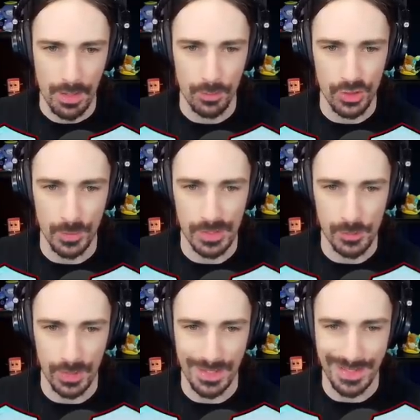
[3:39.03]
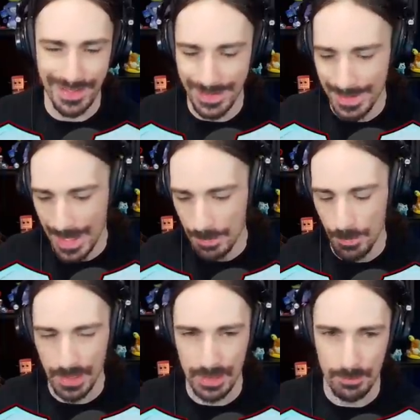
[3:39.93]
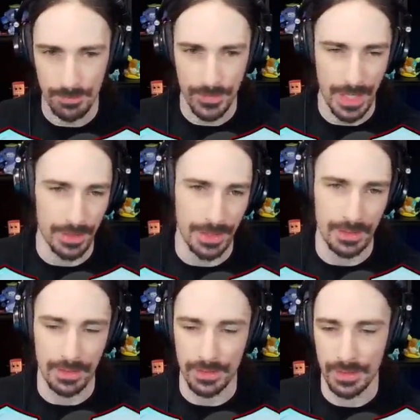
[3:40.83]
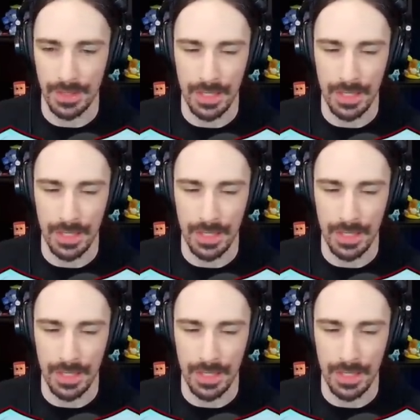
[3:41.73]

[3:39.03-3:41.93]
which means we're going to need that many, that like a,